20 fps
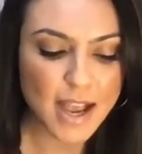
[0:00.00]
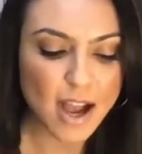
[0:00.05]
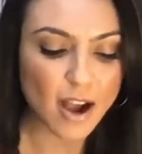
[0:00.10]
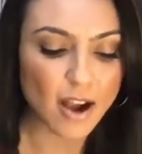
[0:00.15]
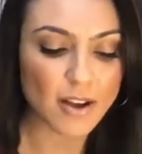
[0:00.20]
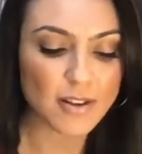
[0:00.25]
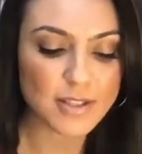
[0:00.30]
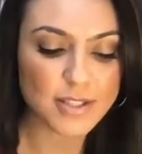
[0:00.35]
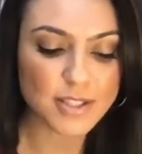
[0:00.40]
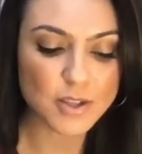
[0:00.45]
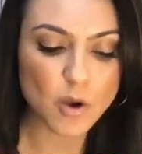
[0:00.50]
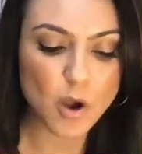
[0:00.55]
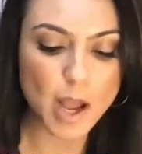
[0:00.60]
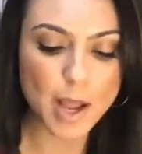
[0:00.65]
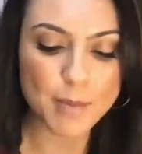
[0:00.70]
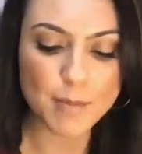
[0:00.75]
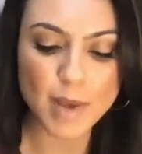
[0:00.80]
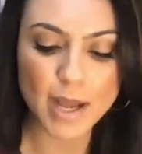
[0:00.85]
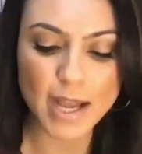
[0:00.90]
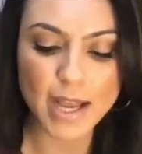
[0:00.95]
Also
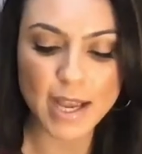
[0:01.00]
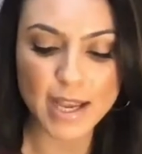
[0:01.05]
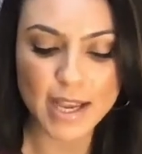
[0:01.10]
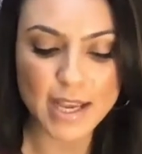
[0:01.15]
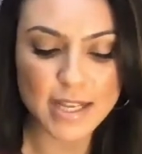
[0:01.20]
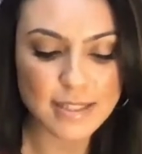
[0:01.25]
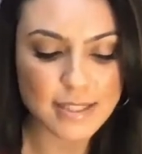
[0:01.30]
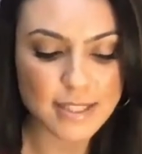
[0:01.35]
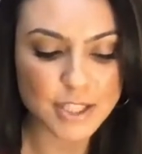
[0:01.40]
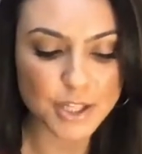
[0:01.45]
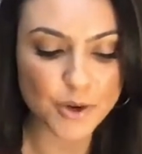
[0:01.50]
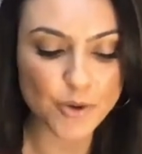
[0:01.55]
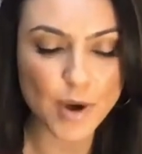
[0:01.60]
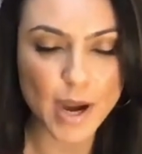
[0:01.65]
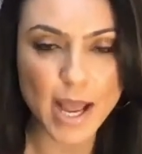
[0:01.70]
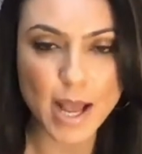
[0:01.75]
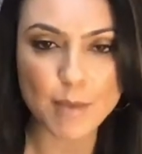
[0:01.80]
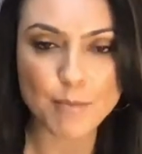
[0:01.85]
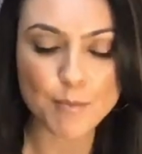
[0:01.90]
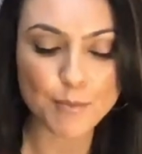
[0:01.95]
on my
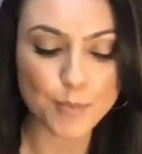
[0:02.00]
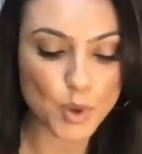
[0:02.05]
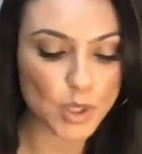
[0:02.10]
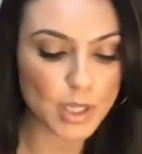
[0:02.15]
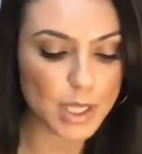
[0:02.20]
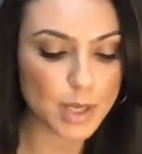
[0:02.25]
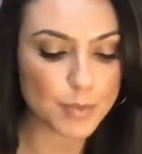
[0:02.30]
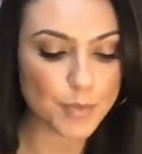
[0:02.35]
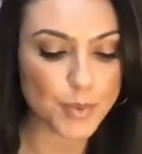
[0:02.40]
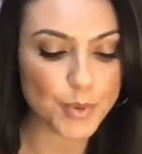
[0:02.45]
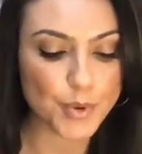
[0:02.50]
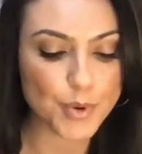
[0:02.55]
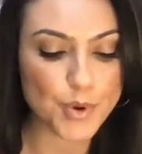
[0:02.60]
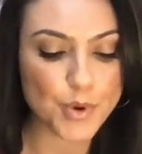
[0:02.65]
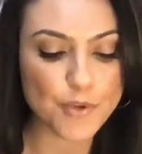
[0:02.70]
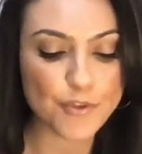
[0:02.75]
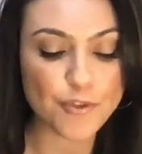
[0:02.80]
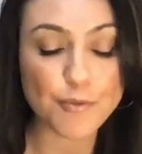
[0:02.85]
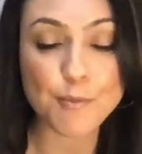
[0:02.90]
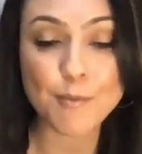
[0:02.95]
Instagram,
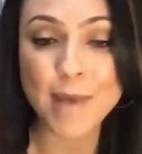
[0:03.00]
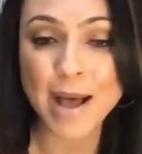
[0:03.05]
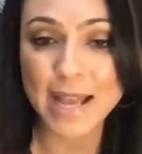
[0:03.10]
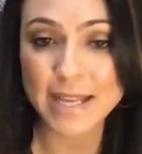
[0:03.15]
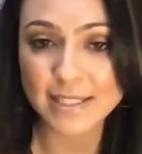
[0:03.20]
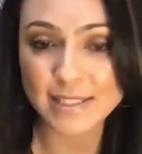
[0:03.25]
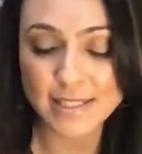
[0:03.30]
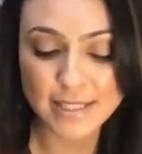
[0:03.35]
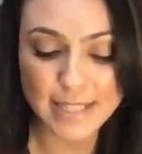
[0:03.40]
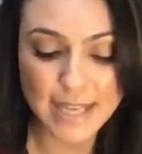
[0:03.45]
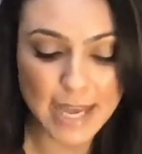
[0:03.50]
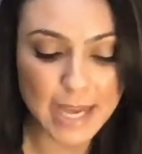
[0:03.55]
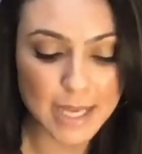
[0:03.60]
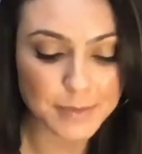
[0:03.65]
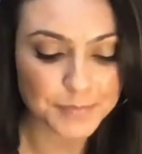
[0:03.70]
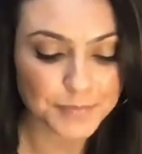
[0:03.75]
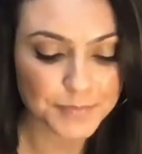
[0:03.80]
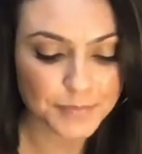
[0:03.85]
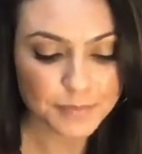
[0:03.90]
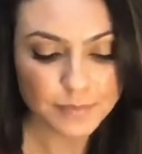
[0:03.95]
Bulletproof Mindset,
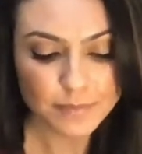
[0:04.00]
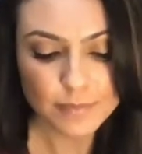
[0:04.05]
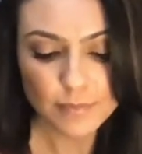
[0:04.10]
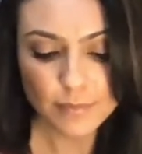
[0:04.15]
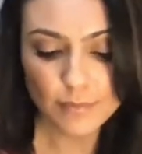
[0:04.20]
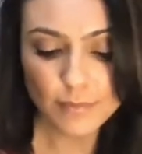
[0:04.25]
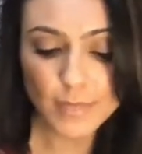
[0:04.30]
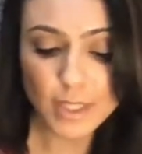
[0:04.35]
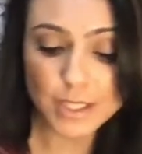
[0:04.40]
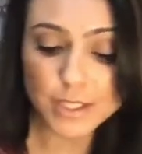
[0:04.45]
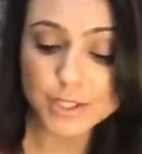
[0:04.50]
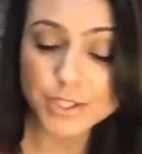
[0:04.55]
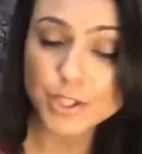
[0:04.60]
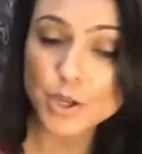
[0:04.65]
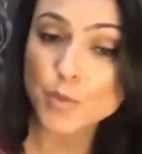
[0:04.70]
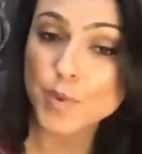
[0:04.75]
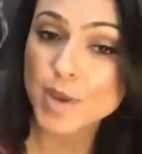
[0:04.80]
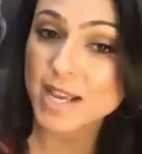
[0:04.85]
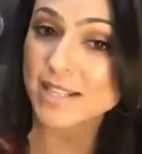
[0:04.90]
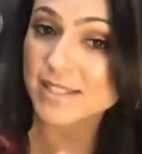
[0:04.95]
so
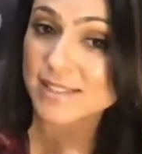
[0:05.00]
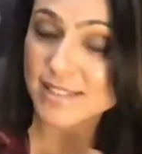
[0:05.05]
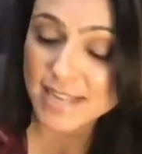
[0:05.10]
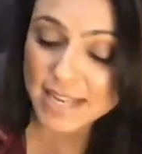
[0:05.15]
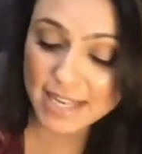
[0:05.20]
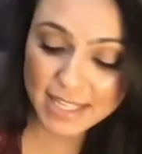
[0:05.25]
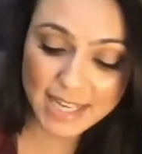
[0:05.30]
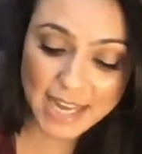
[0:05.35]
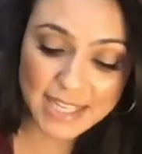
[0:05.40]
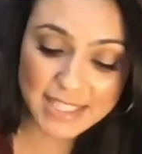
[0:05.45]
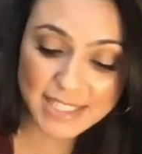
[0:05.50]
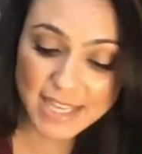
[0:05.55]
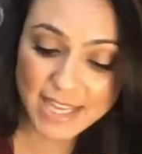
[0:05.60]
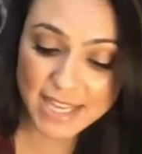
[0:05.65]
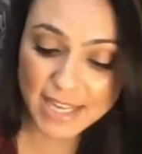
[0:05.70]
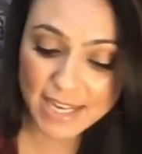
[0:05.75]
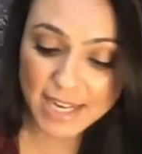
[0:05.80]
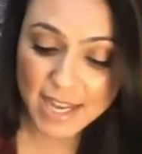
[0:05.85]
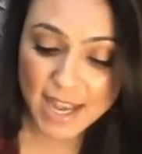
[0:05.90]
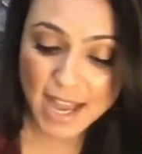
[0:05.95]
we can stay
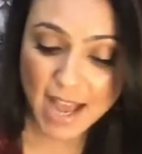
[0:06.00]
connected.